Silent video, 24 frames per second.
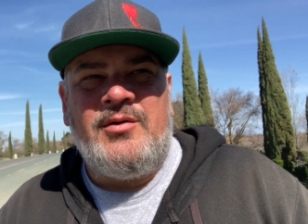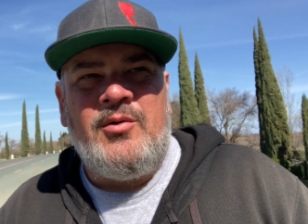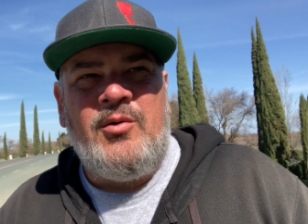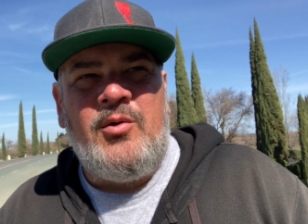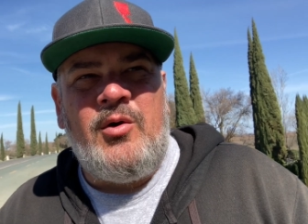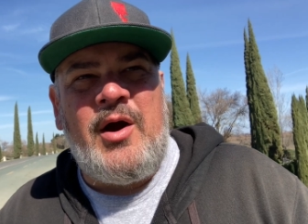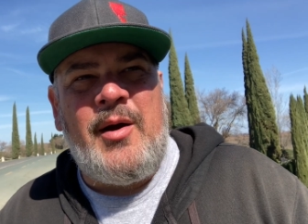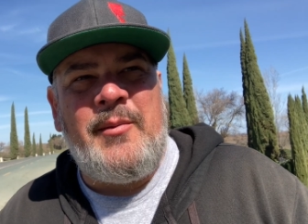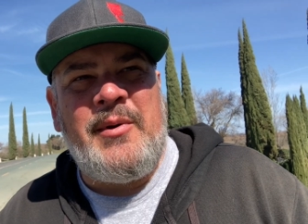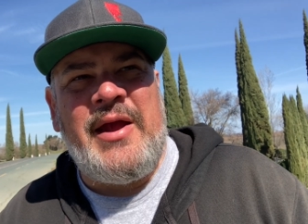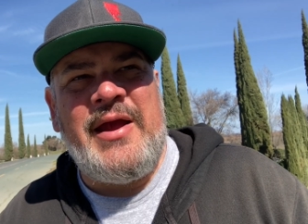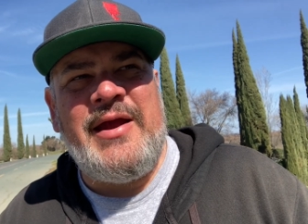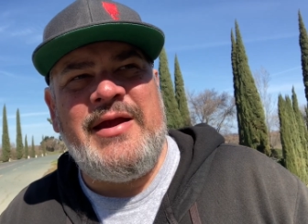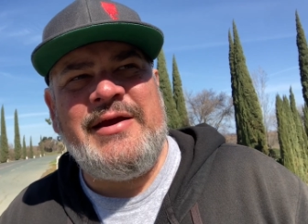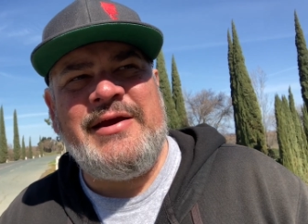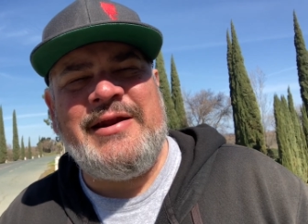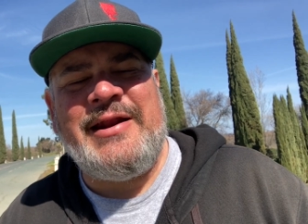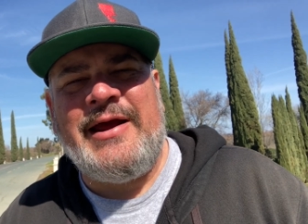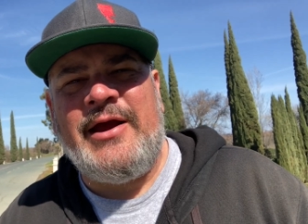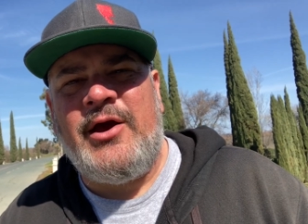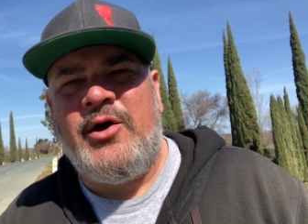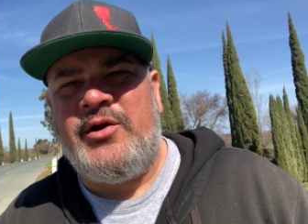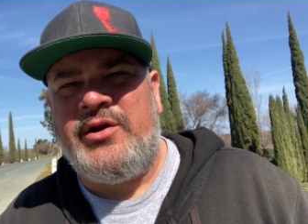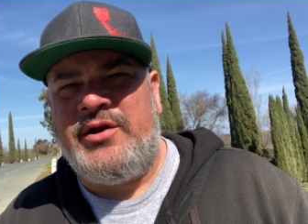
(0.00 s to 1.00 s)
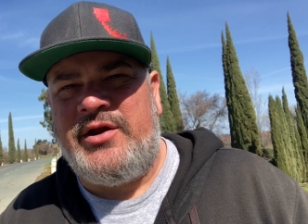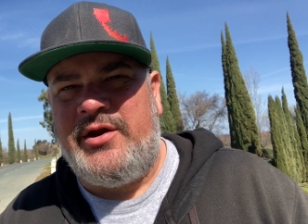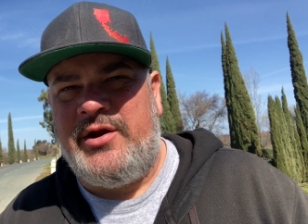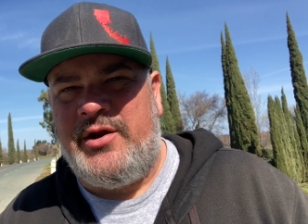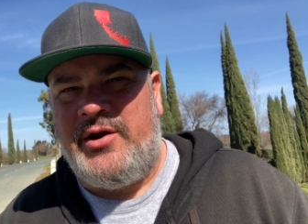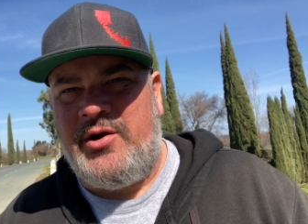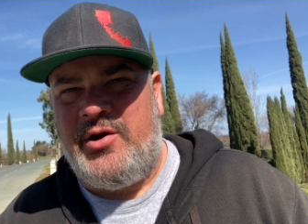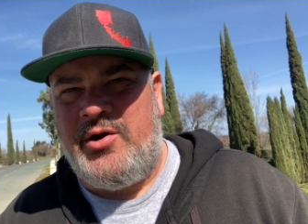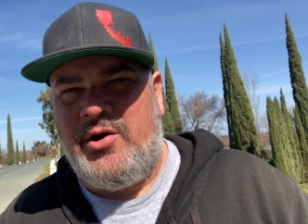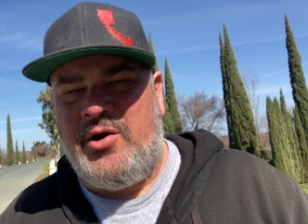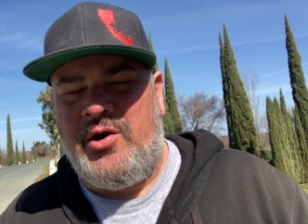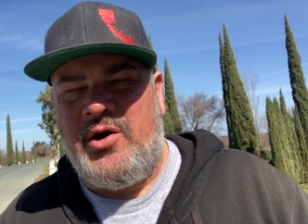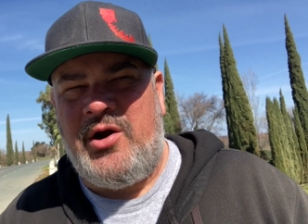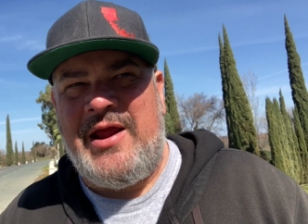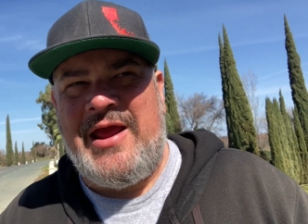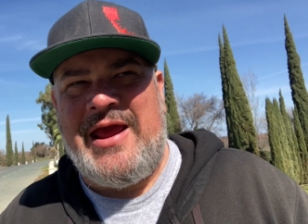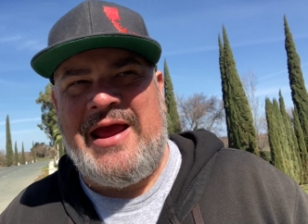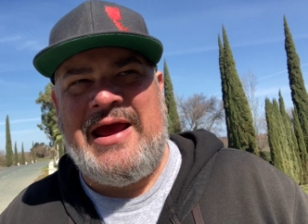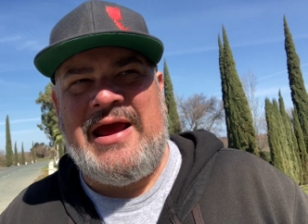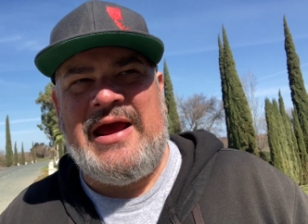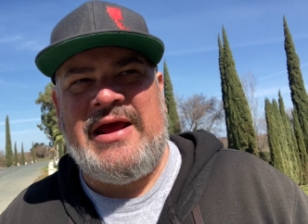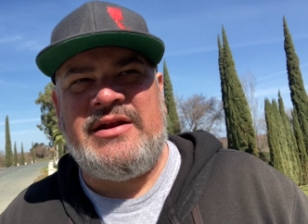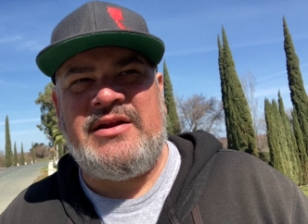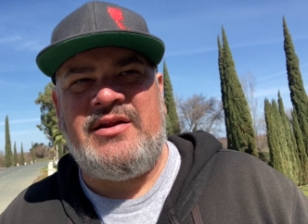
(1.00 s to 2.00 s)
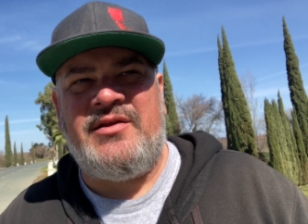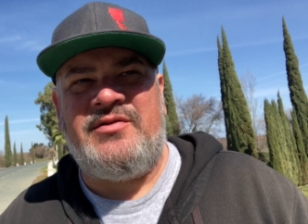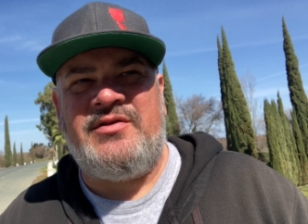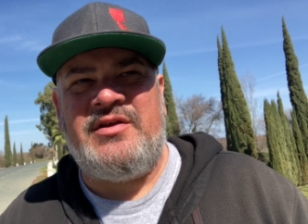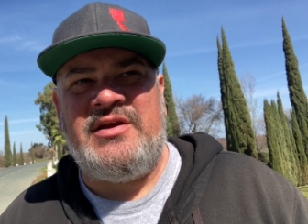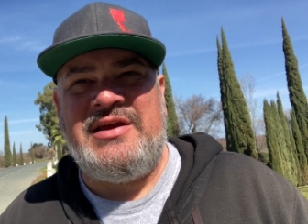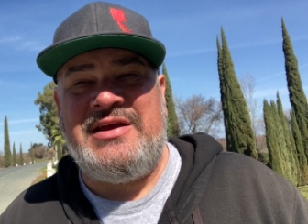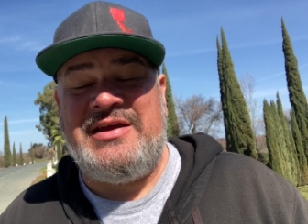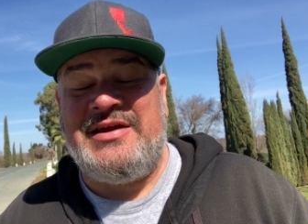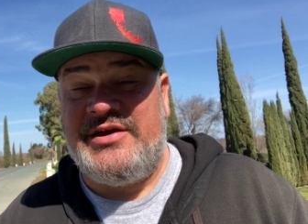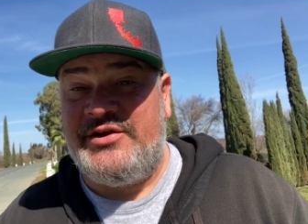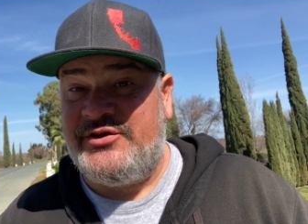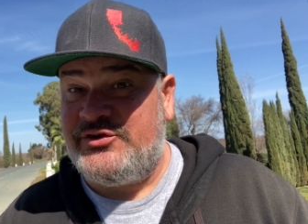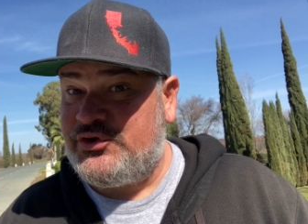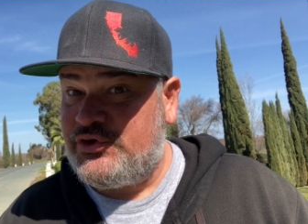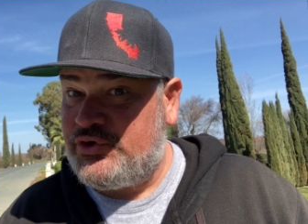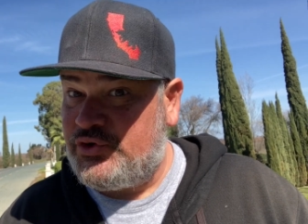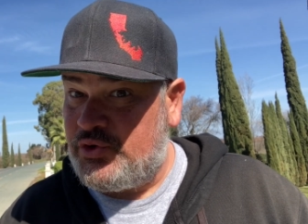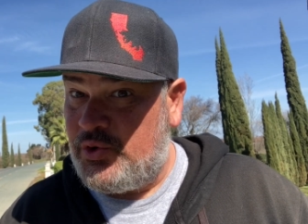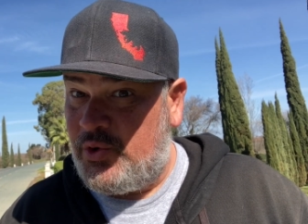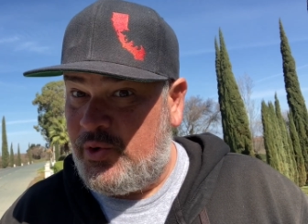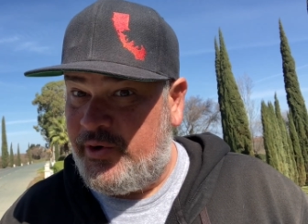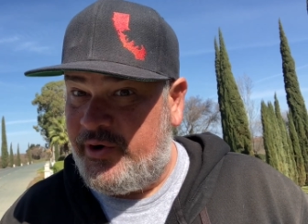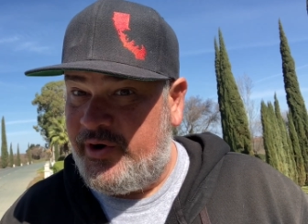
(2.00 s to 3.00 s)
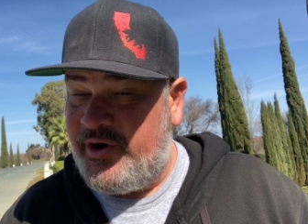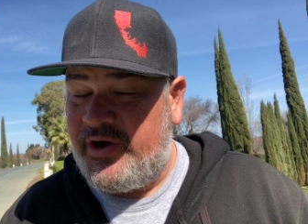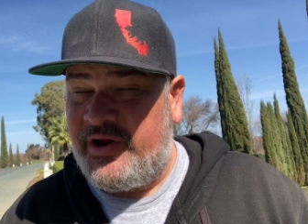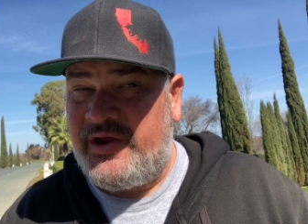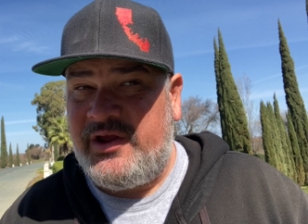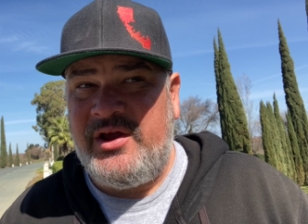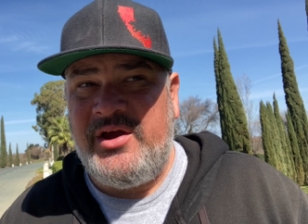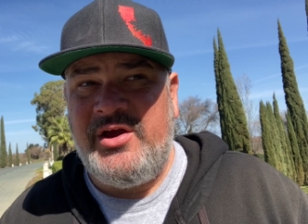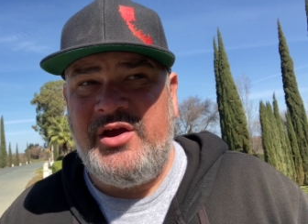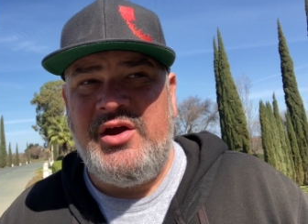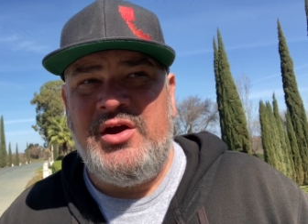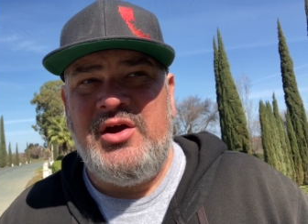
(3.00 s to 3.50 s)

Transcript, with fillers: I'm hanging out here at the historic